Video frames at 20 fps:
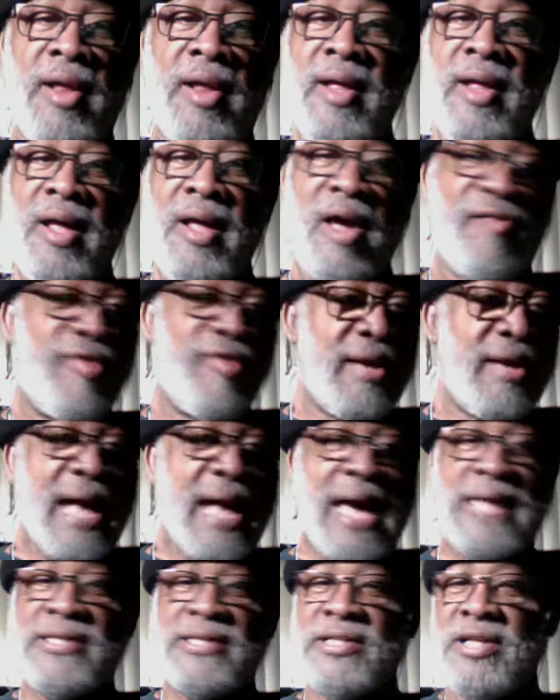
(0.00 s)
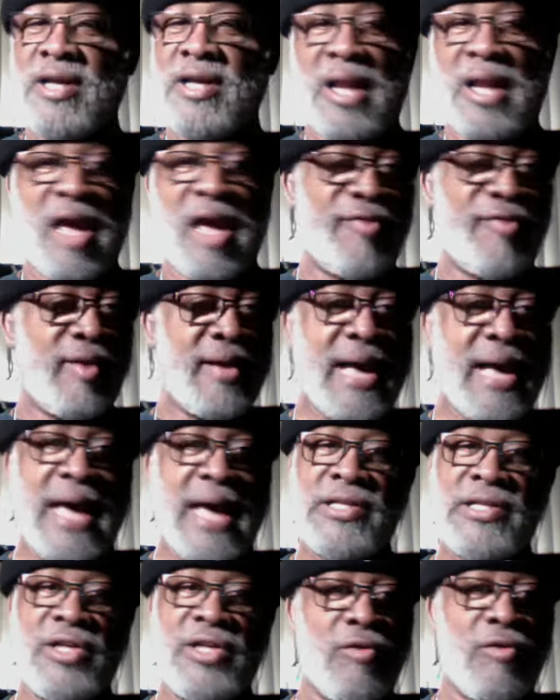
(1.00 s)
of the guy to your left, the guy
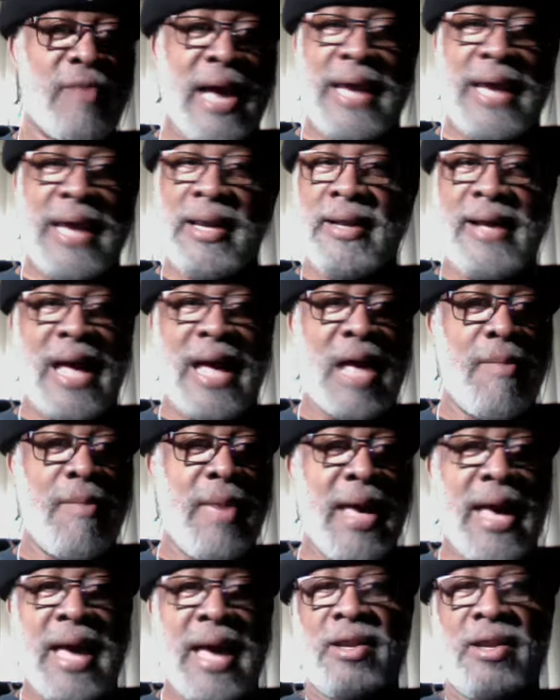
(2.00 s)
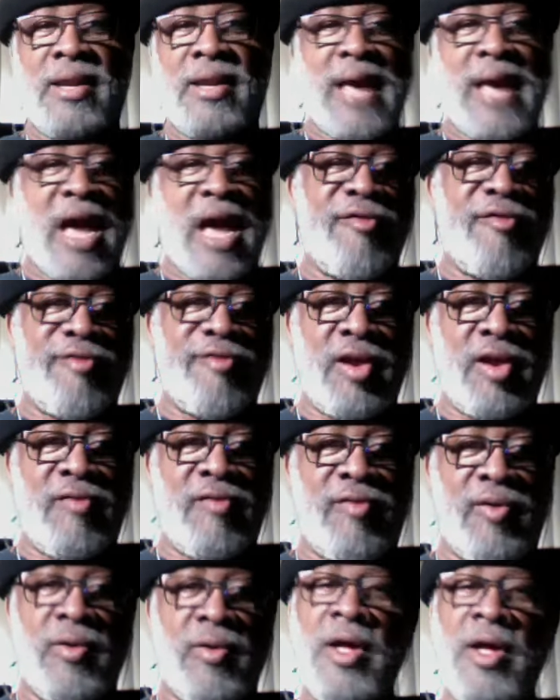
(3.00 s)
to your right, the guy behind you, the guy in front of
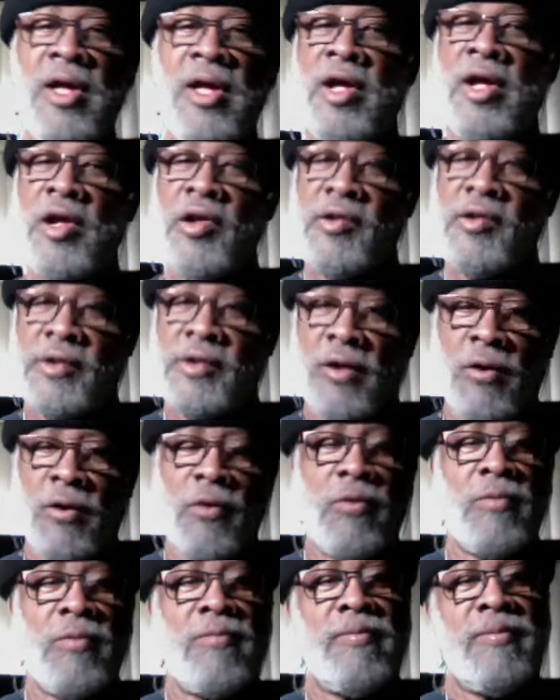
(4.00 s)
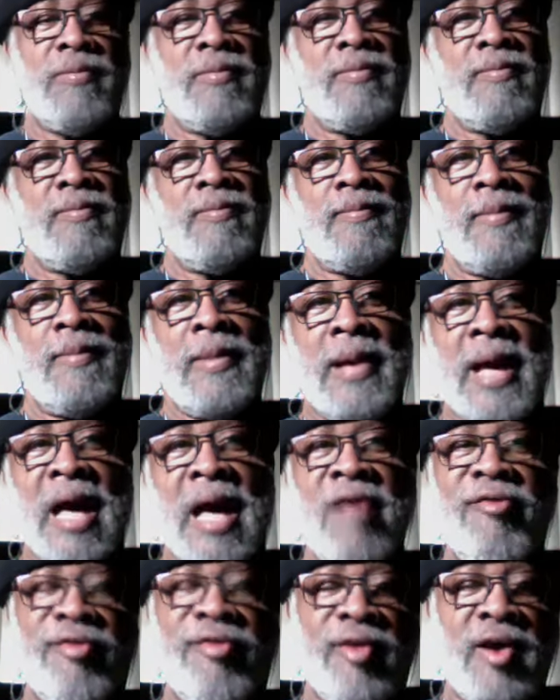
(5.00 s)
you. So I
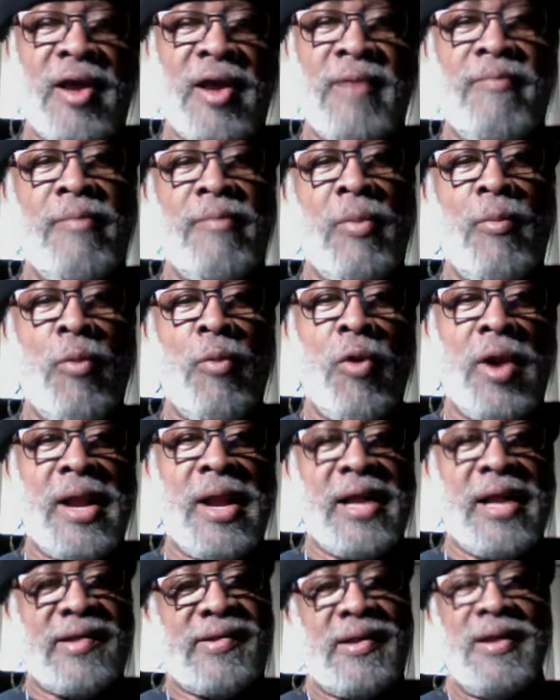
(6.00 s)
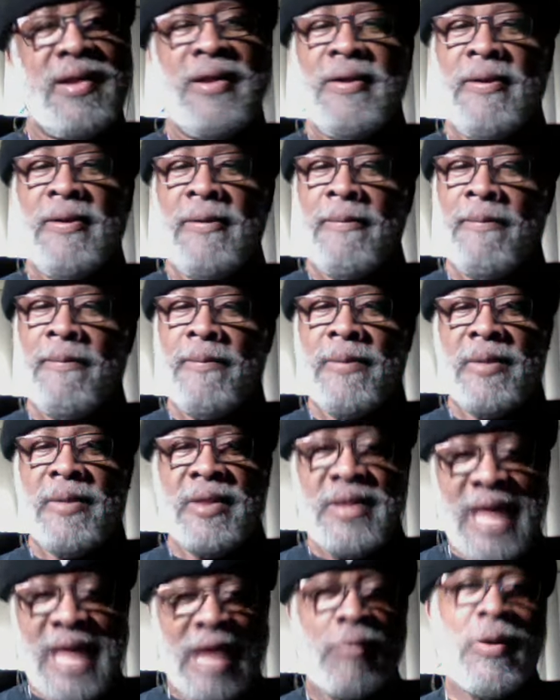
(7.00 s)
figured more or less
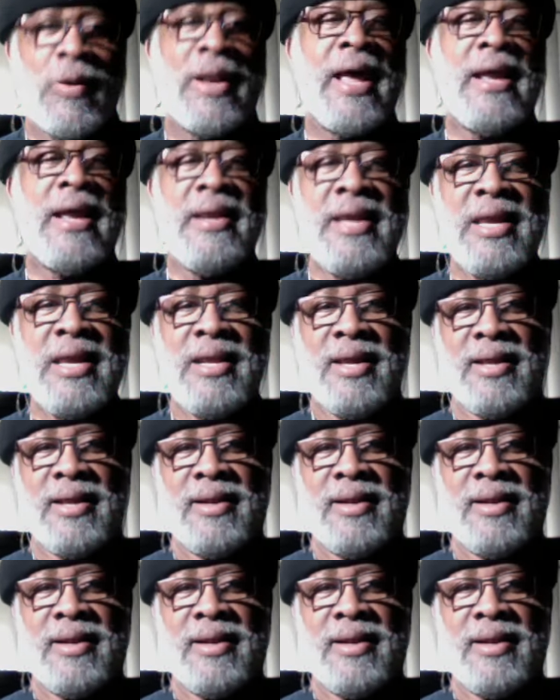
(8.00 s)
that's what I needed,